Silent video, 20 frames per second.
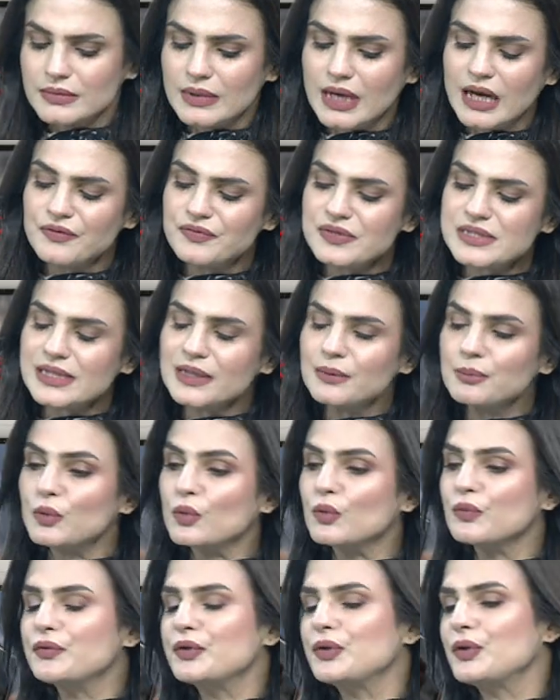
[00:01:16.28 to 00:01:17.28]
Hafiz,
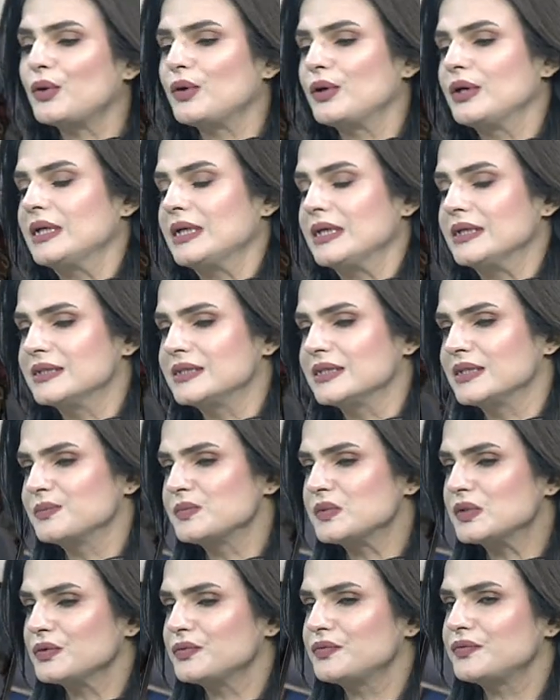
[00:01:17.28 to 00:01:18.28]
overall, in
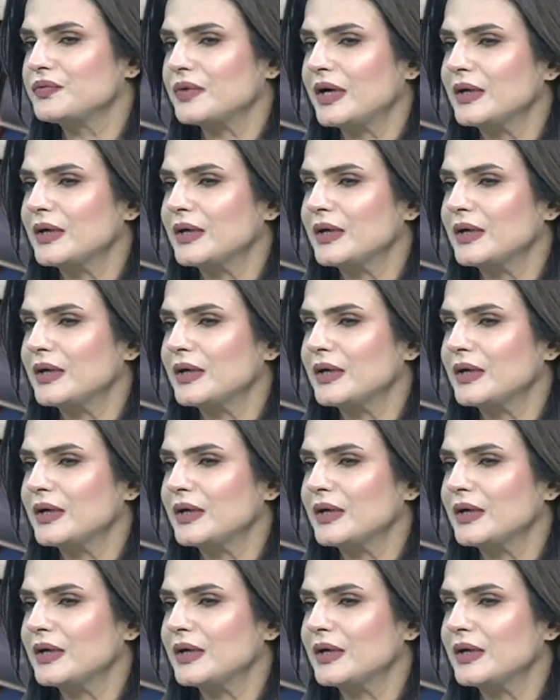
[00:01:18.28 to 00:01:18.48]
terms of,